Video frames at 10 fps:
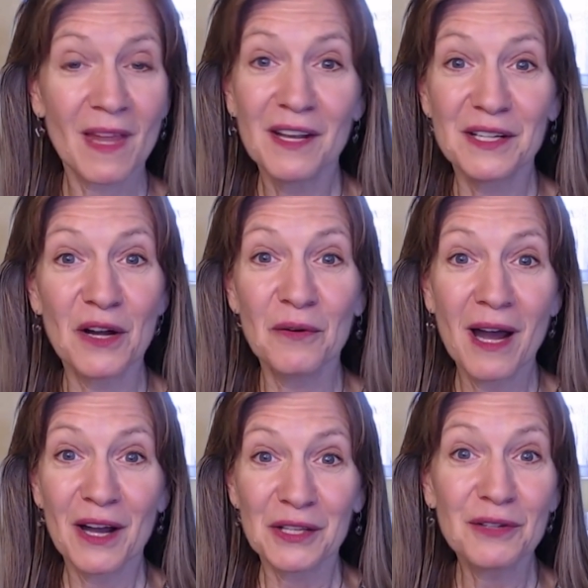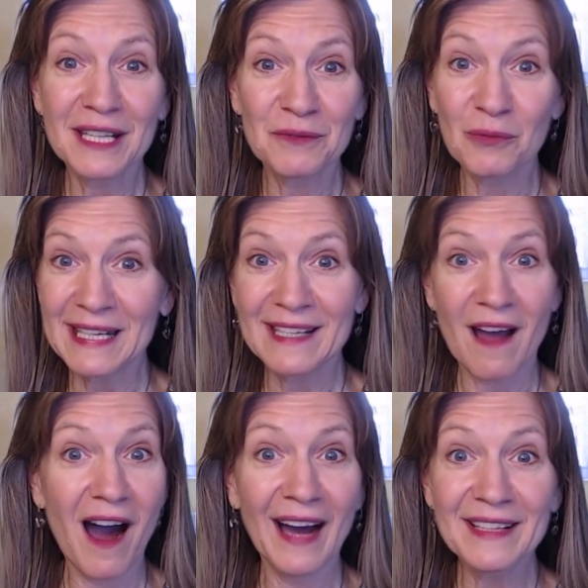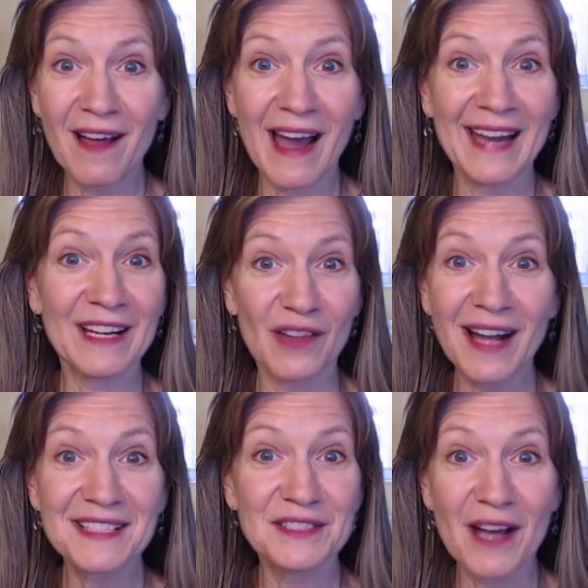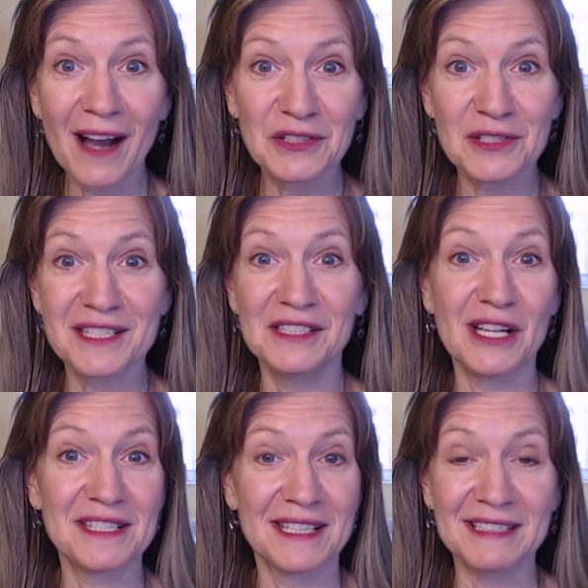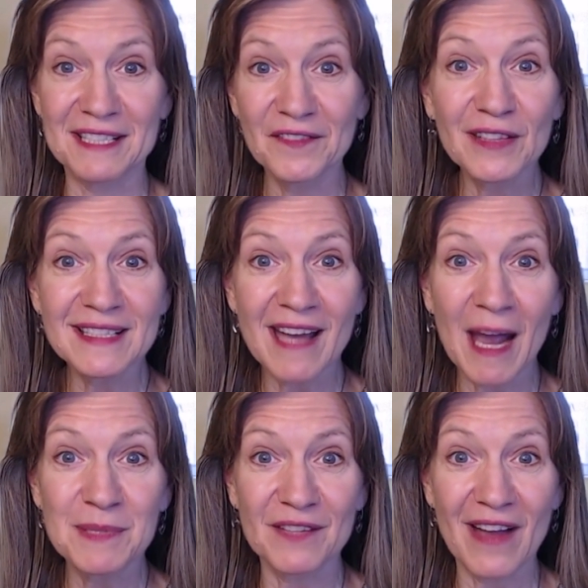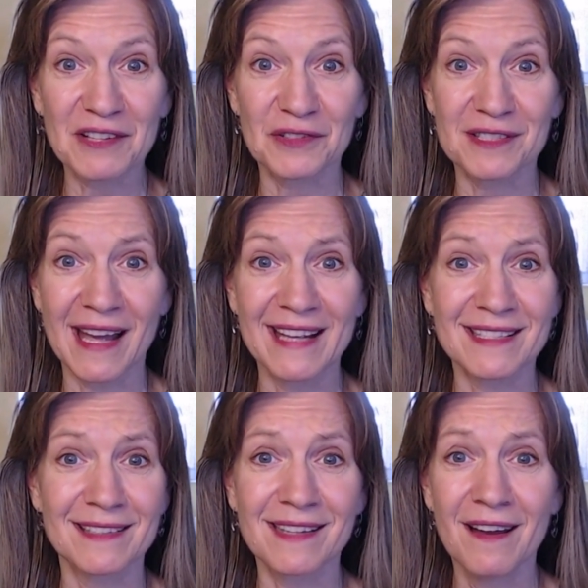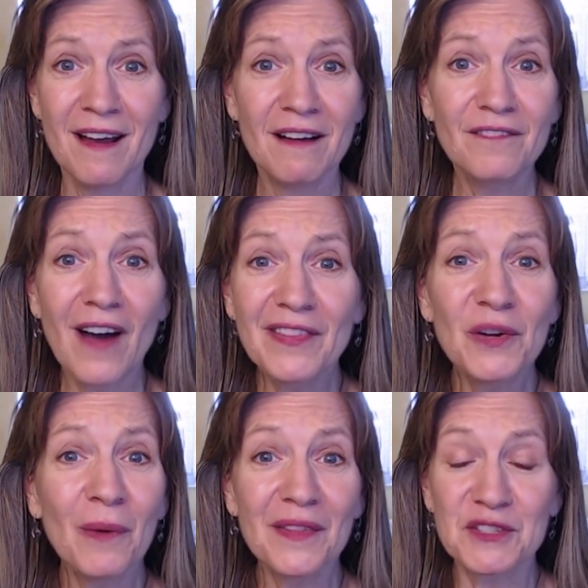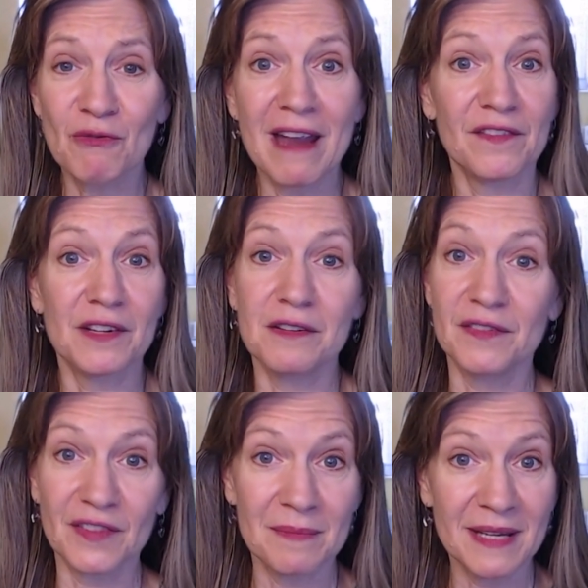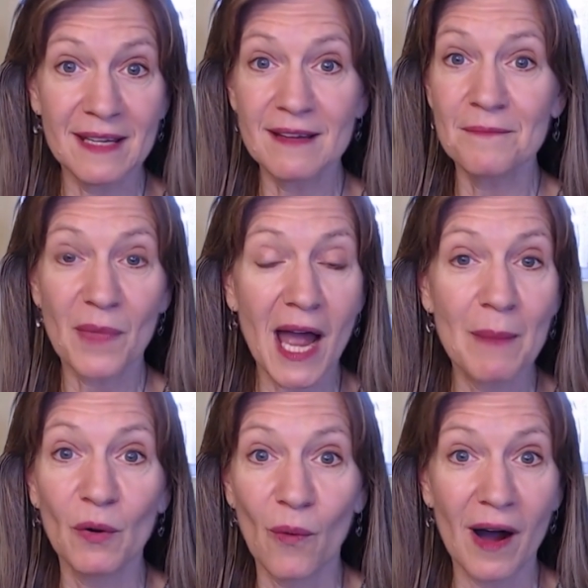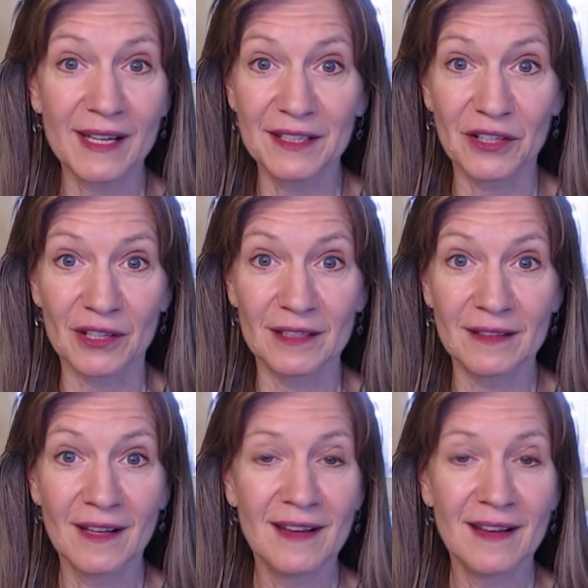You know, you can read online, lots of doctors suggesting different types of exercises. Find the one that's right for you. For me, I'm a walking girl.